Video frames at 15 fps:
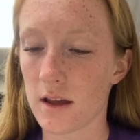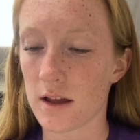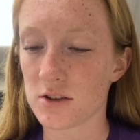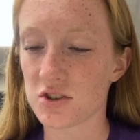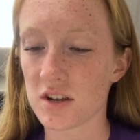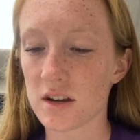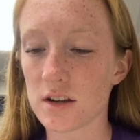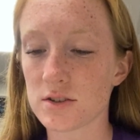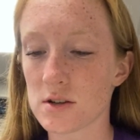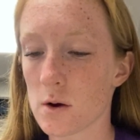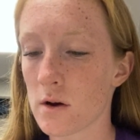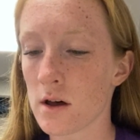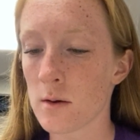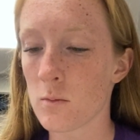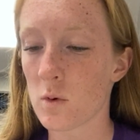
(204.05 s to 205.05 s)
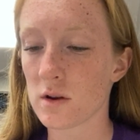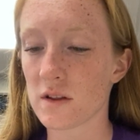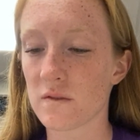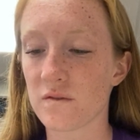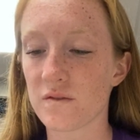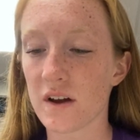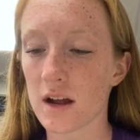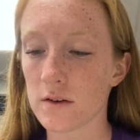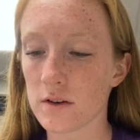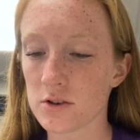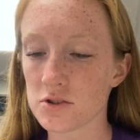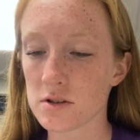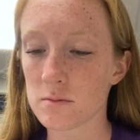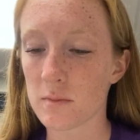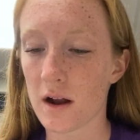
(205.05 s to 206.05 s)
In Shenandoah, more than
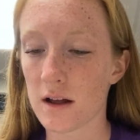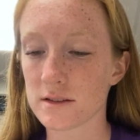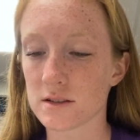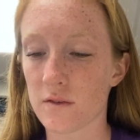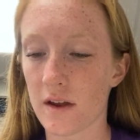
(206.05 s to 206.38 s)
500 miles